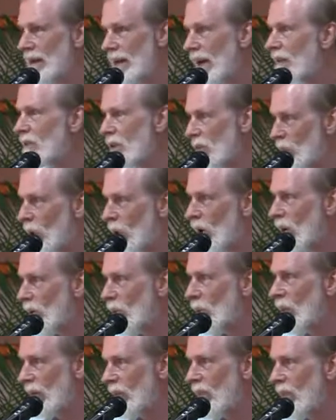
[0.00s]
it doesn't
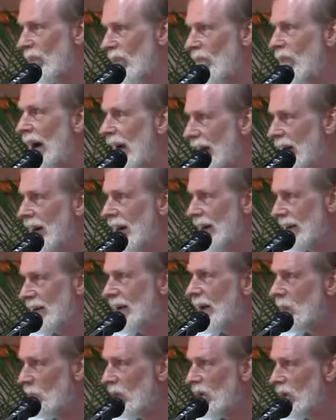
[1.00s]
work with finite
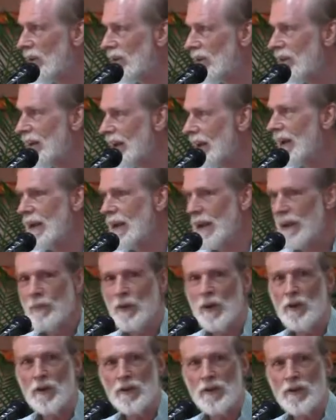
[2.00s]
numbers.
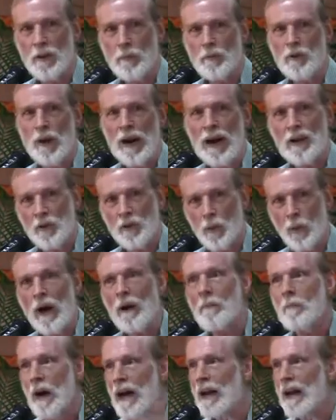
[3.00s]
If you just subtract
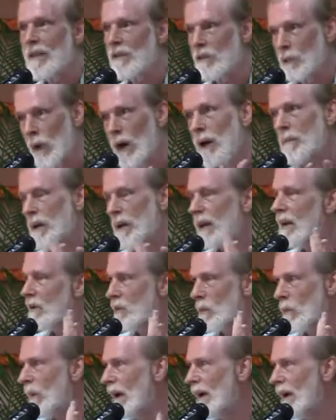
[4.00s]
1 1,
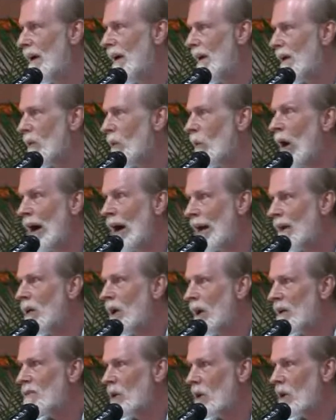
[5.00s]
because 1
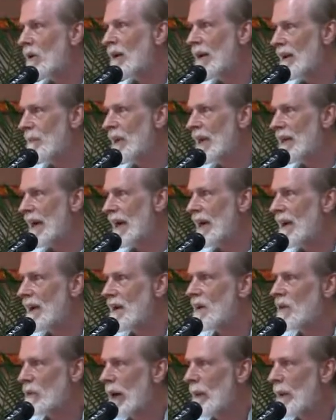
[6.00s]
also can be
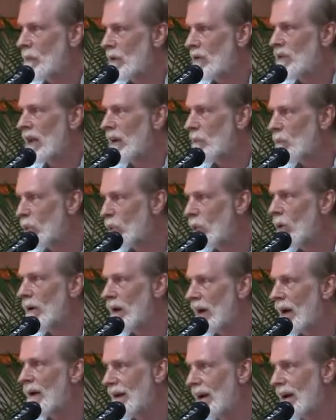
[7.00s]
taken to represent
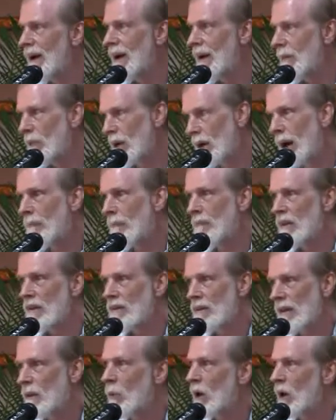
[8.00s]
purna, but
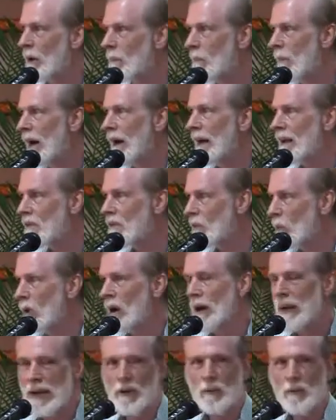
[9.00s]
obviously 1 1
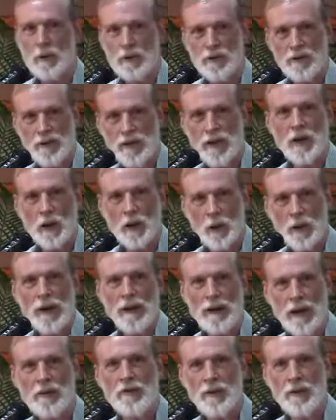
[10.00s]
= 0,
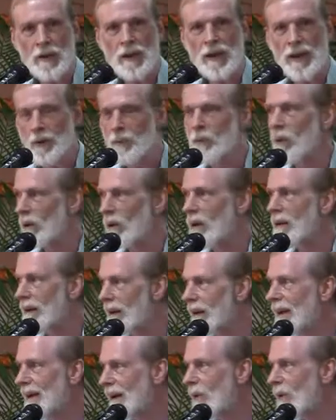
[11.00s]
it doesn't equal
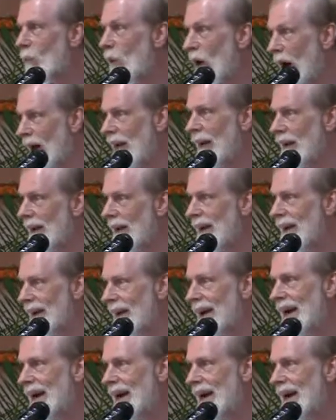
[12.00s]
1.